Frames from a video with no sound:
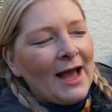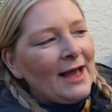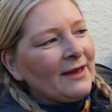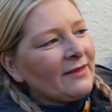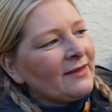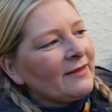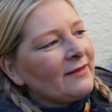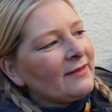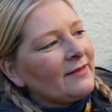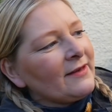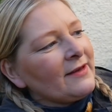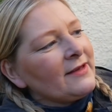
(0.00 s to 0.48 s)

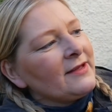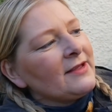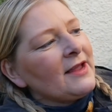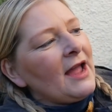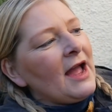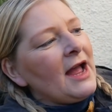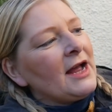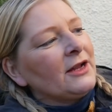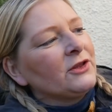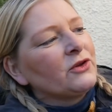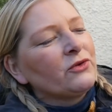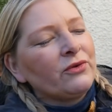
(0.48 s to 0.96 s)
Aston
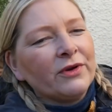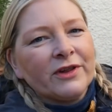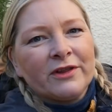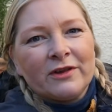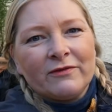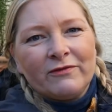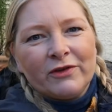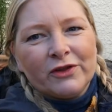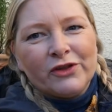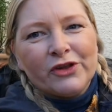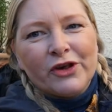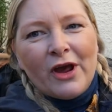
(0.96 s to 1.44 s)
and
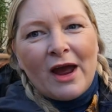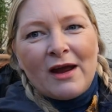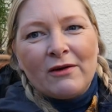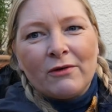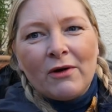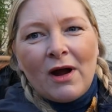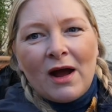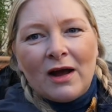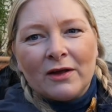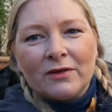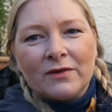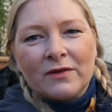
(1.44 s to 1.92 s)
Christopher
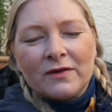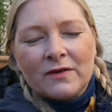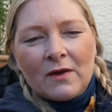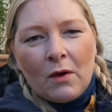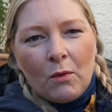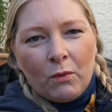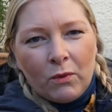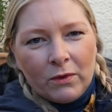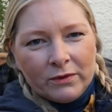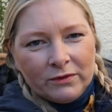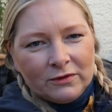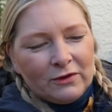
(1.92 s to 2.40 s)
Gerrard's
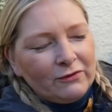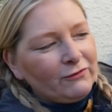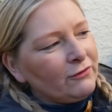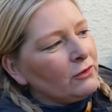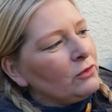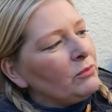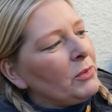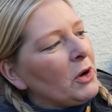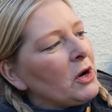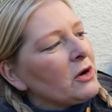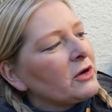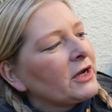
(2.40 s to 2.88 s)

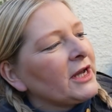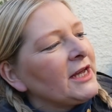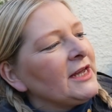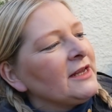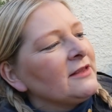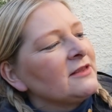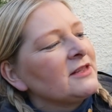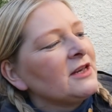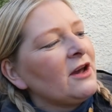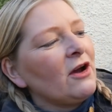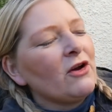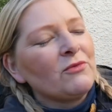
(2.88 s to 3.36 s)
wonderful book,
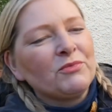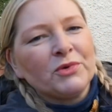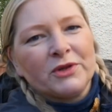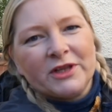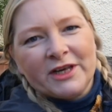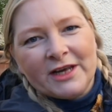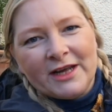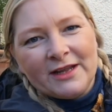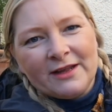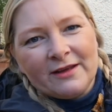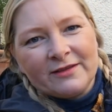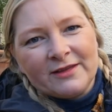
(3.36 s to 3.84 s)

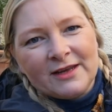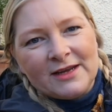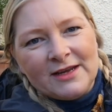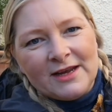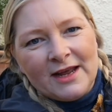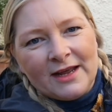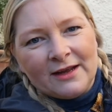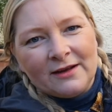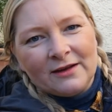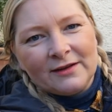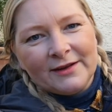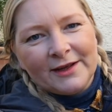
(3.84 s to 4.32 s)
Interpreting the
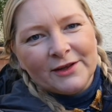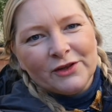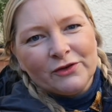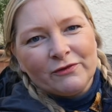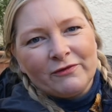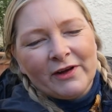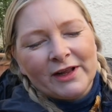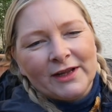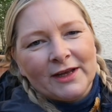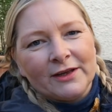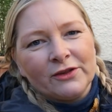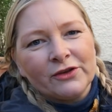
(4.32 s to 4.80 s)

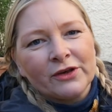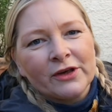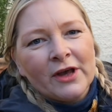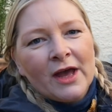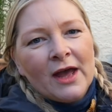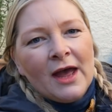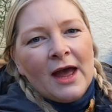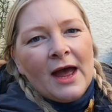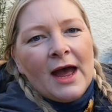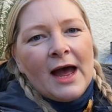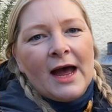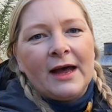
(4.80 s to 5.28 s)
English
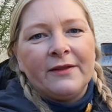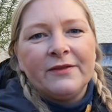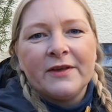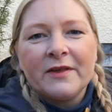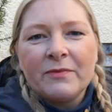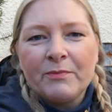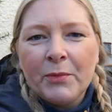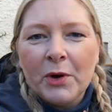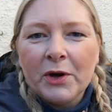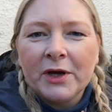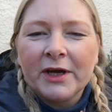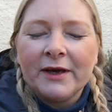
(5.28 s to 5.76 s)
Village. And
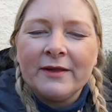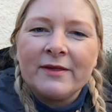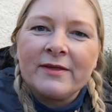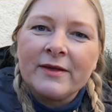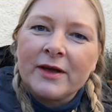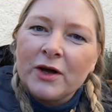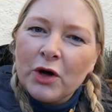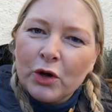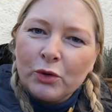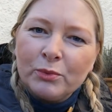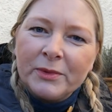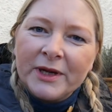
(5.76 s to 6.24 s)
this book is
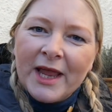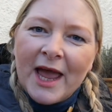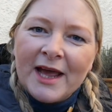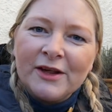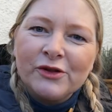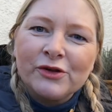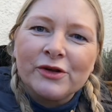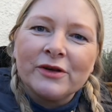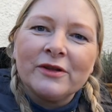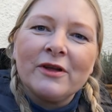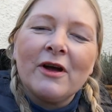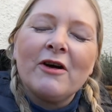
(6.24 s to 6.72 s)
the
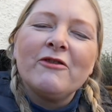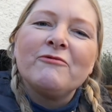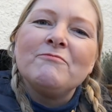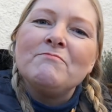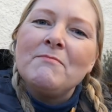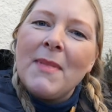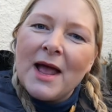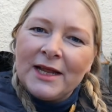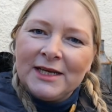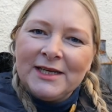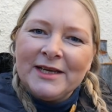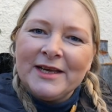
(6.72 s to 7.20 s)
culmination of
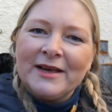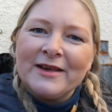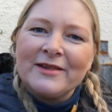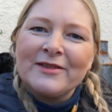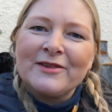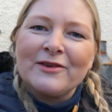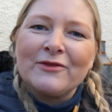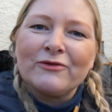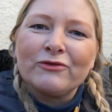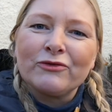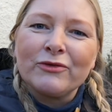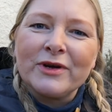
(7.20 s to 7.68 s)
many
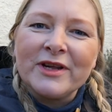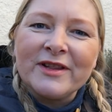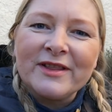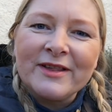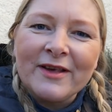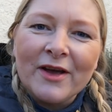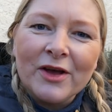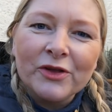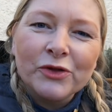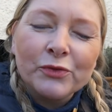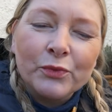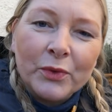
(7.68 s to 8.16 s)
years of
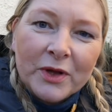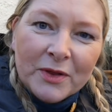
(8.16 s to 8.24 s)
research